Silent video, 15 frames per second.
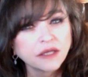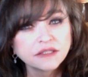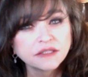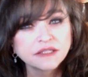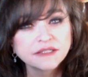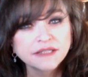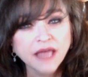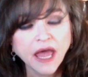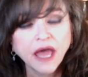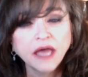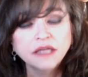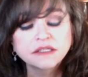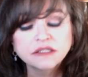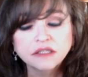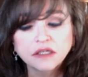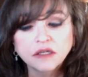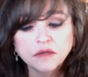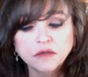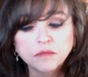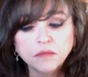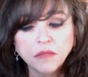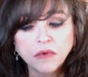does that
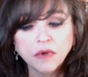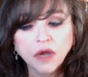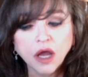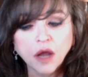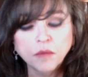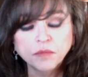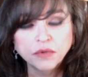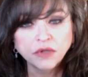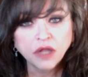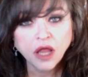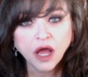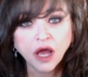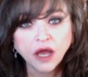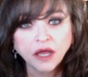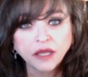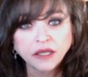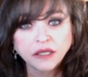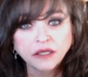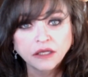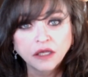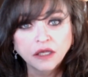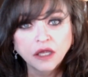apply
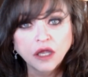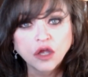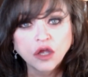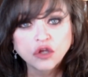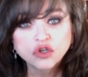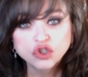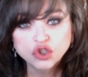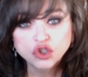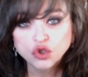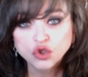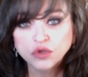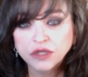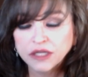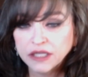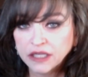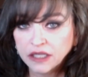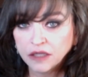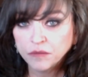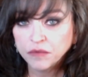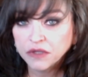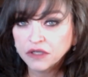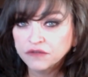to the
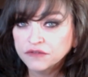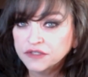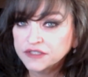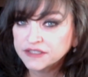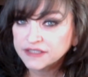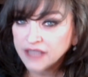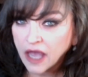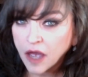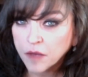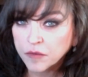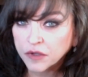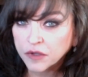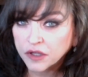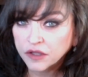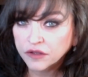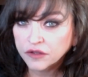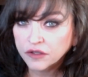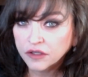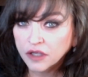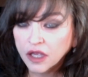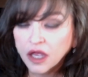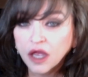keeping of the Sabbath
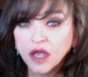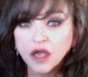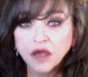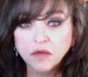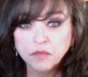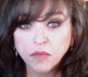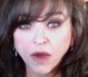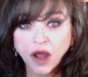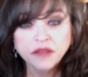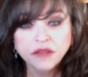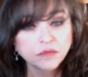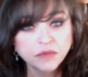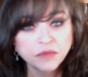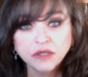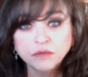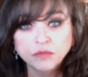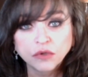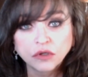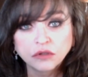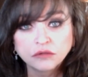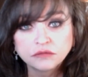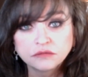by the
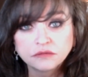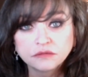people?